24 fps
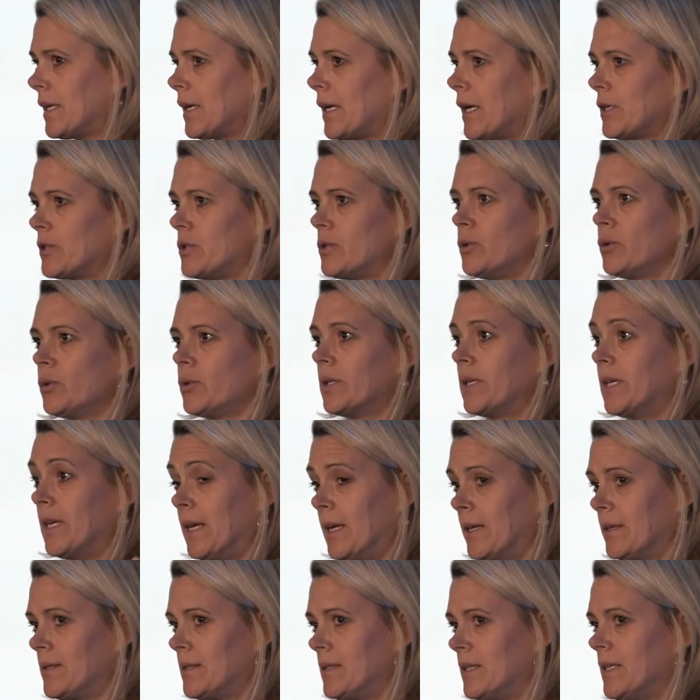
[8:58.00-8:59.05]
They were at
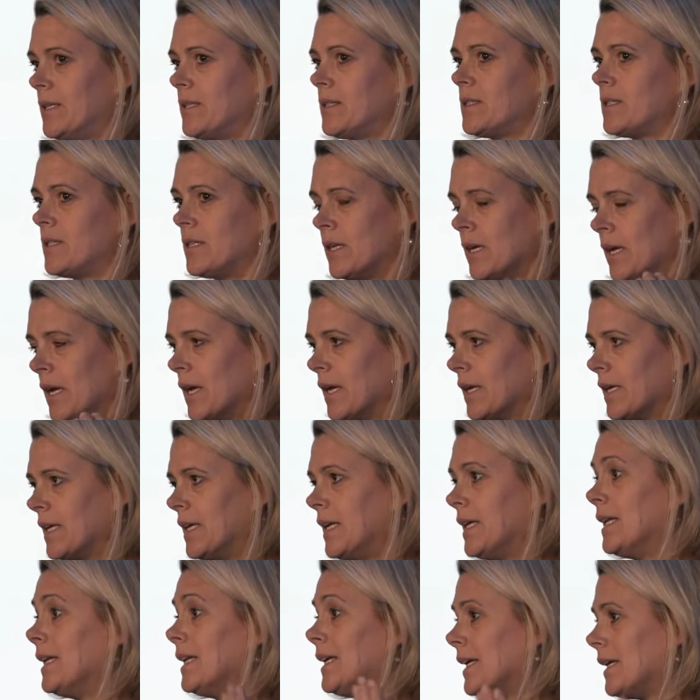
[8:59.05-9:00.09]
high risk for
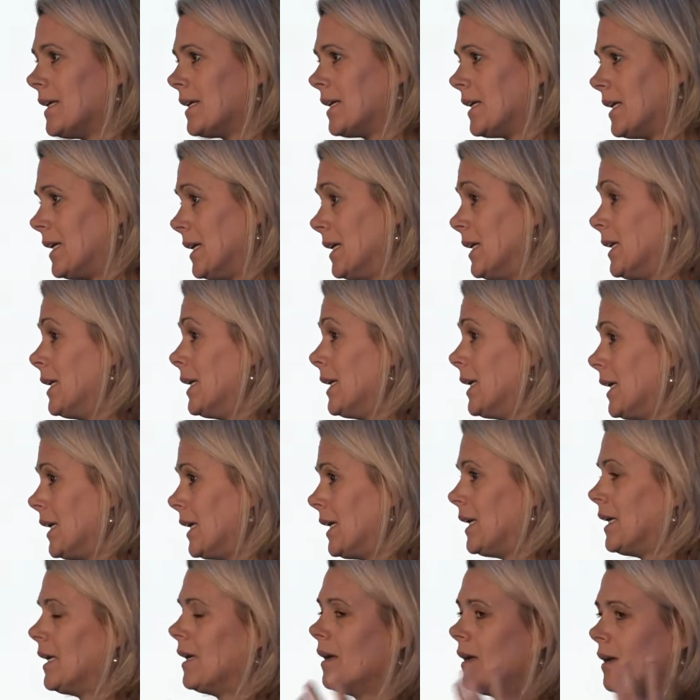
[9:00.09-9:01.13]
anxiety as well. So
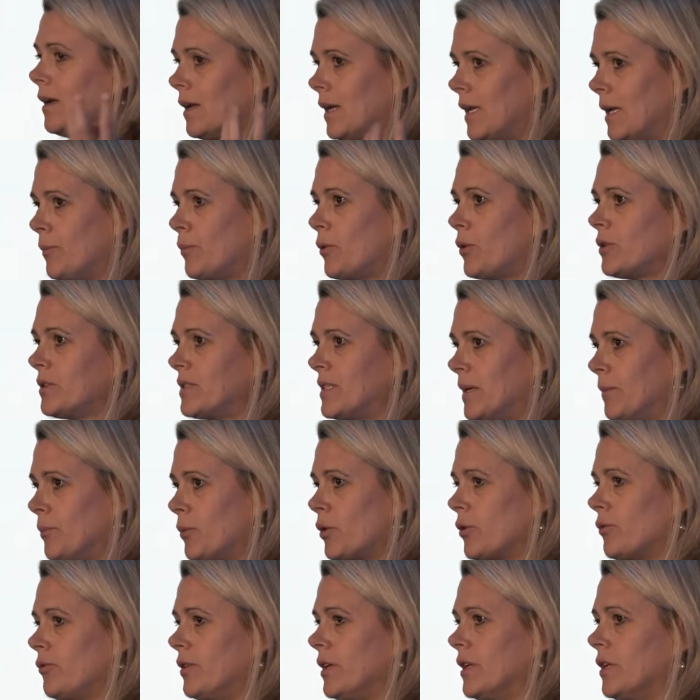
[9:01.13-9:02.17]
this is the literature
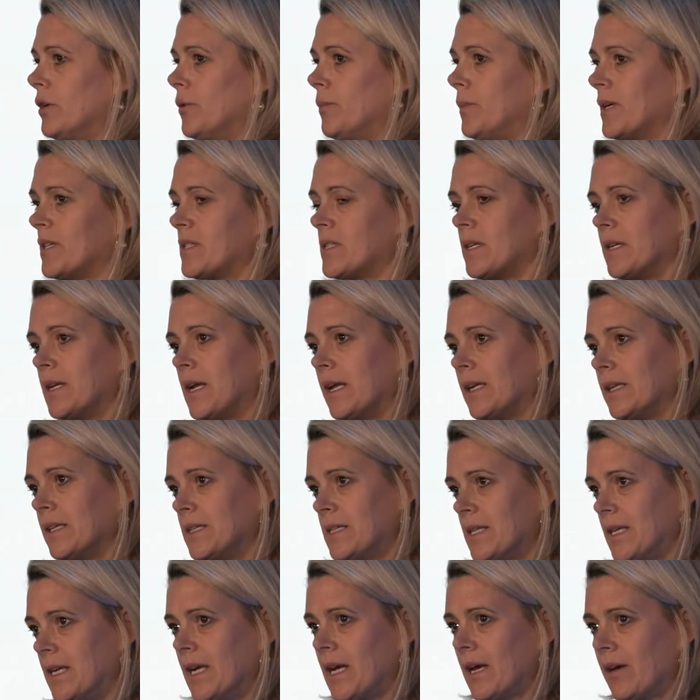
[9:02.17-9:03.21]
that exists,
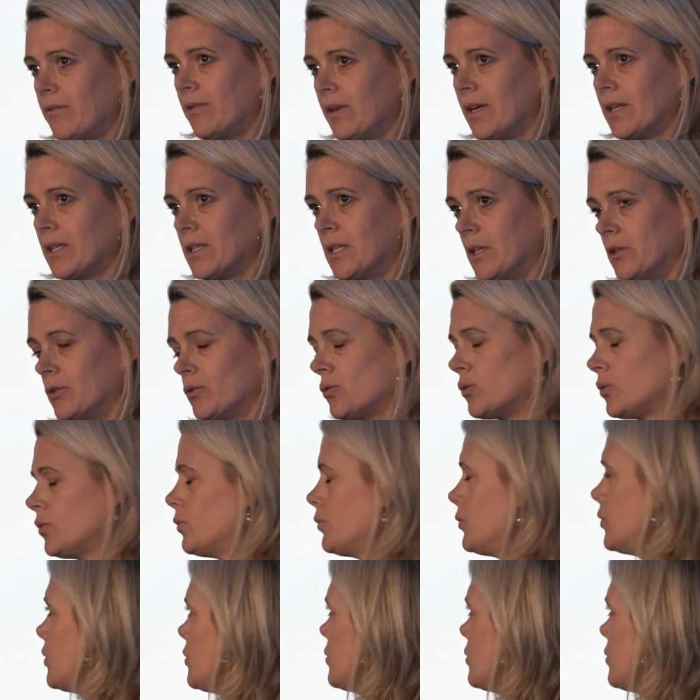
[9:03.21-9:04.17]
and you can link, therefore,